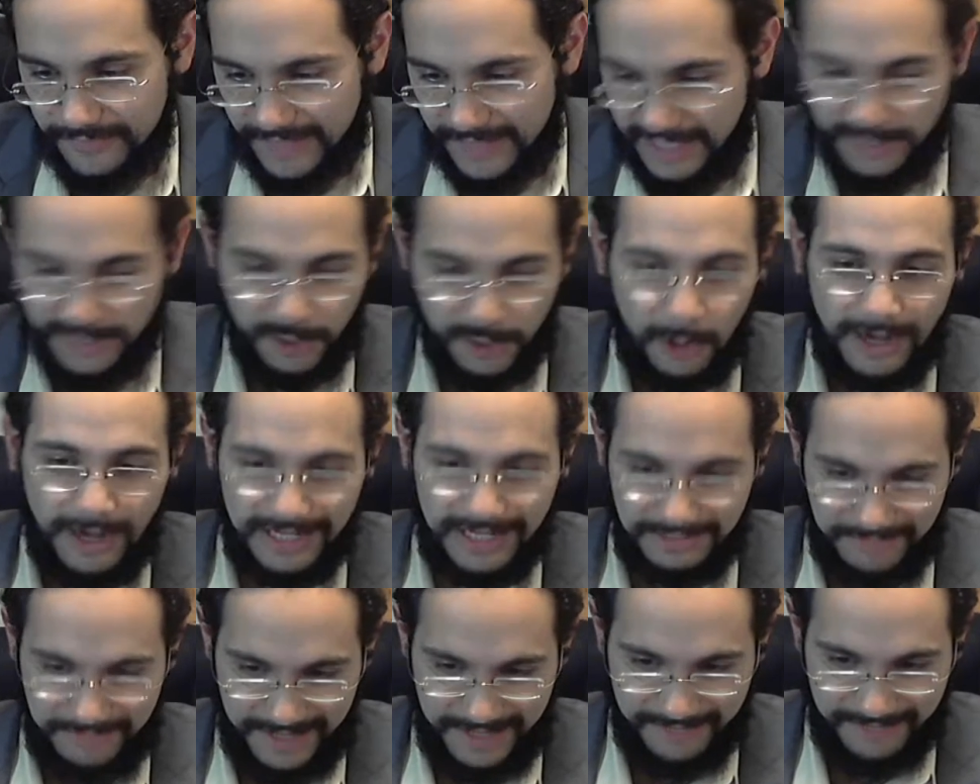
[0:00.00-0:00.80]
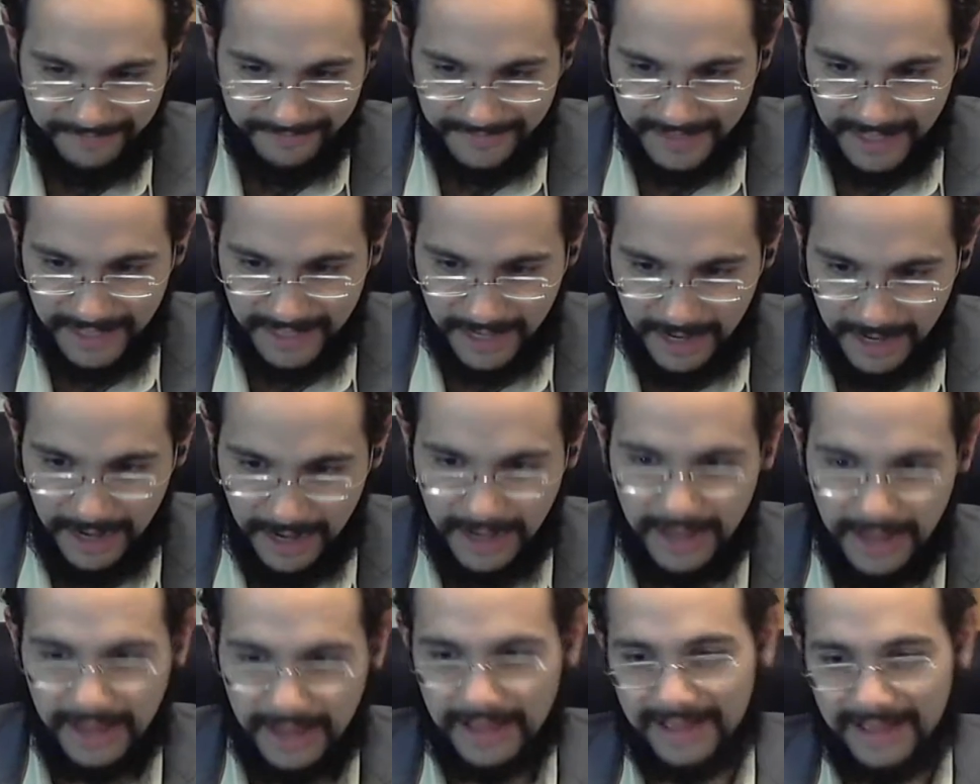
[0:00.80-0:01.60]
He annoys me,
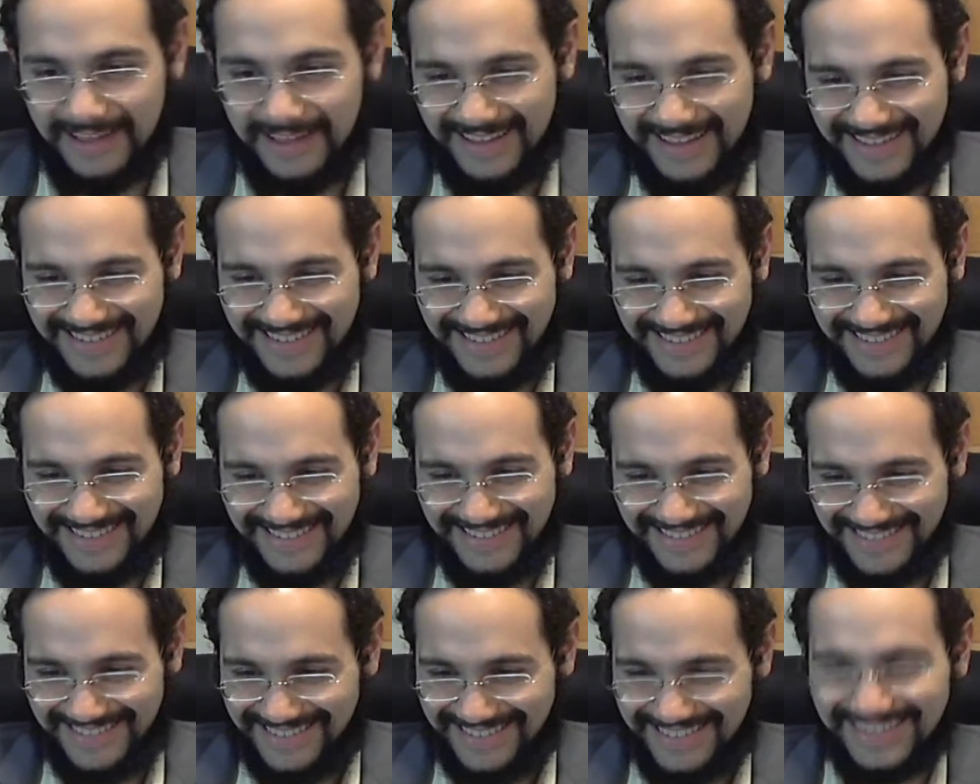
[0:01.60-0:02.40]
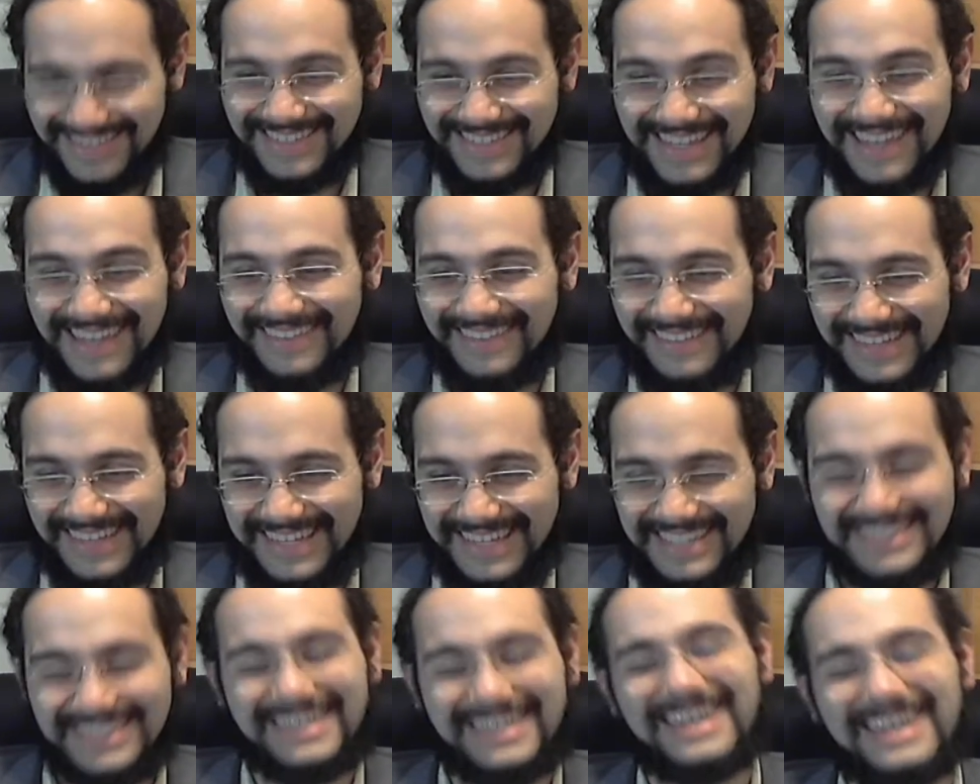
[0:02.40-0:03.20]
to say the
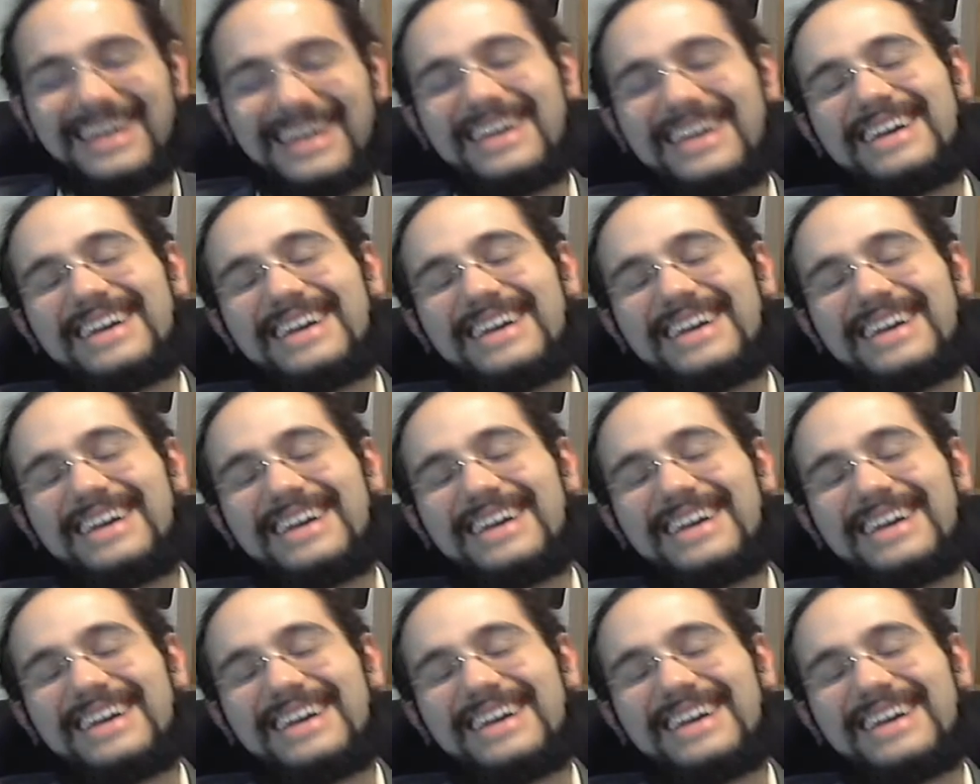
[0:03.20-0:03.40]
least.